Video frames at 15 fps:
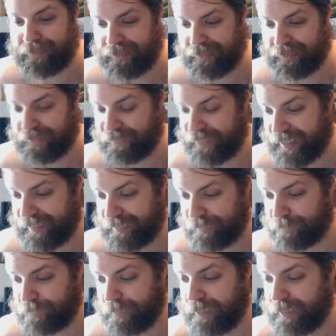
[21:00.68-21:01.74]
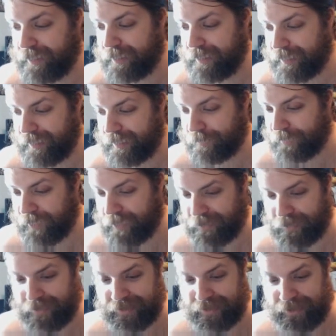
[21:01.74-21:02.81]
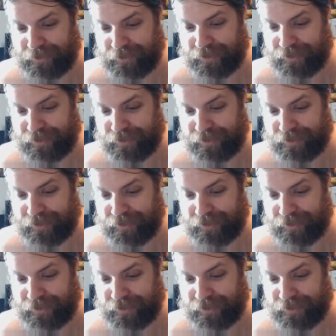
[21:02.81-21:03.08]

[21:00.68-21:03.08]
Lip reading: isn't competitive in Modern in the year